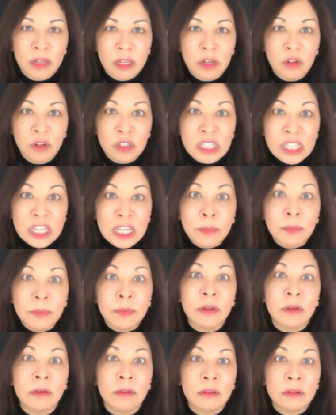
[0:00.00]
deep
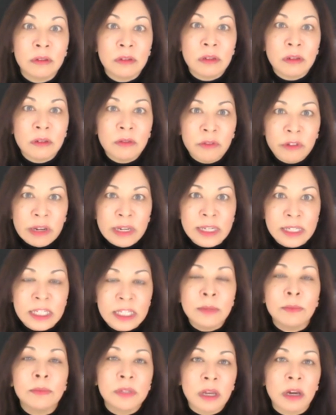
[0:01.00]
and really
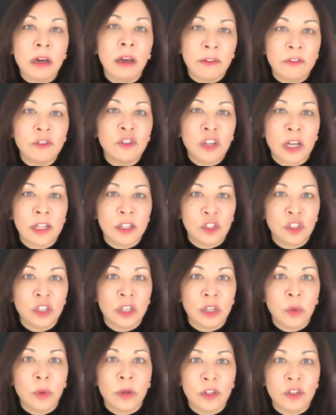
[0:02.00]
deep dive
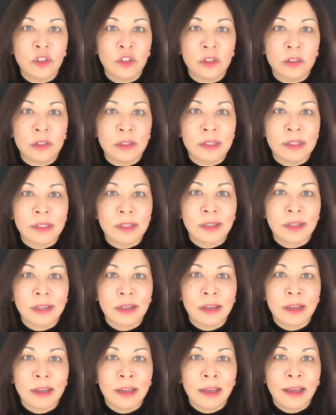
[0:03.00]
challenging questions,
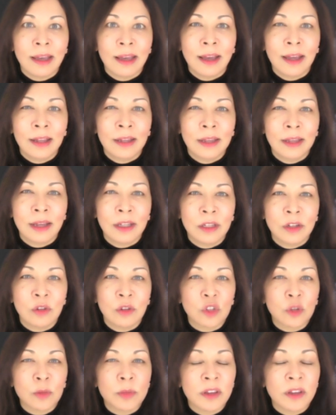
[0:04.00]
and not
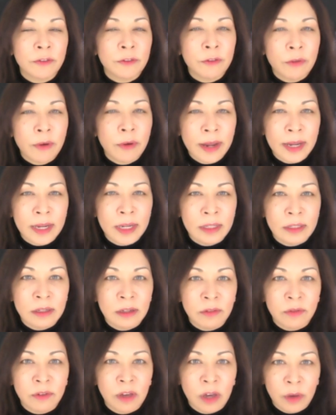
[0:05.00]
to be afraid
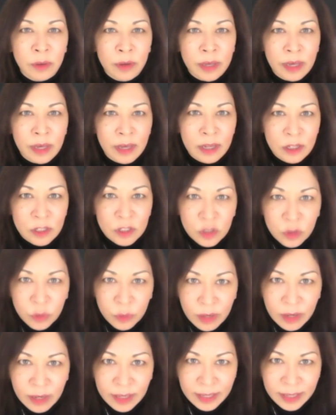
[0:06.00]
of going into
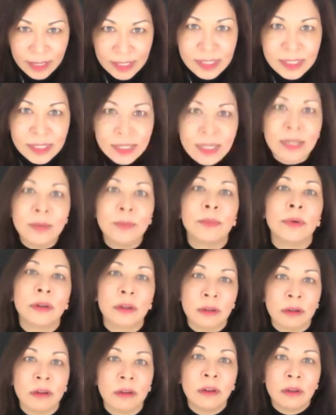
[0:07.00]
like a
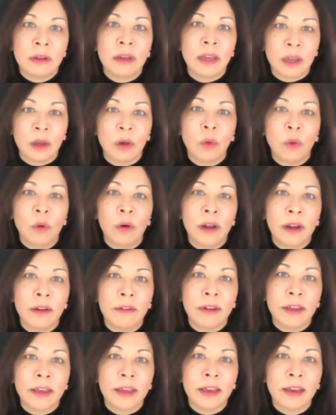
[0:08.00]
deeper
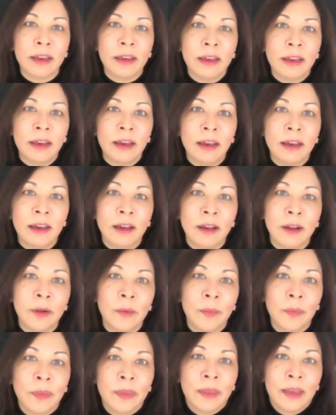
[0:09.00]
inquiry.
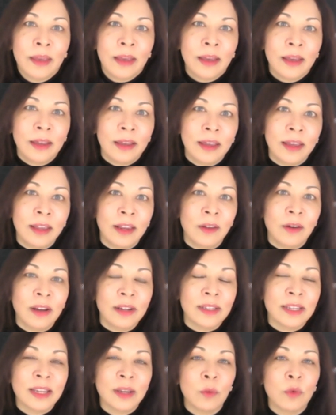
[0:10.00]

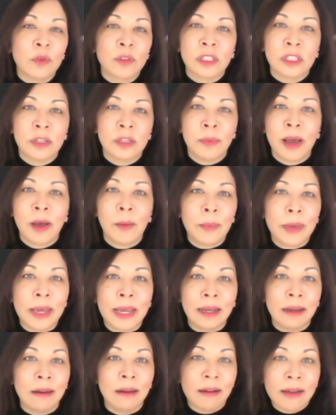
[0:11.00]
It wasn't about
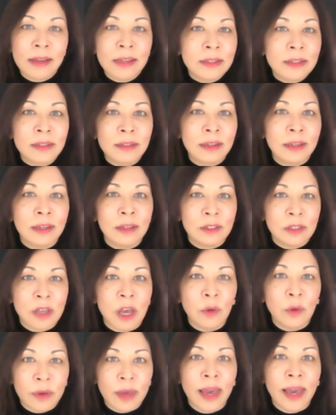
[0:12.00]
being nice. It's
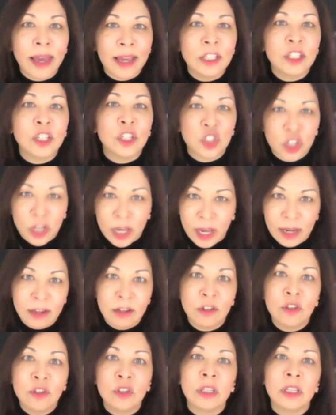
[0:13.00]
okay to
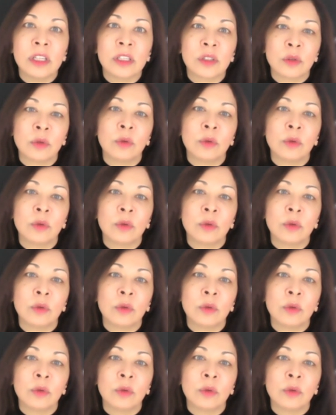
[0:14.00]
challenge, and it's all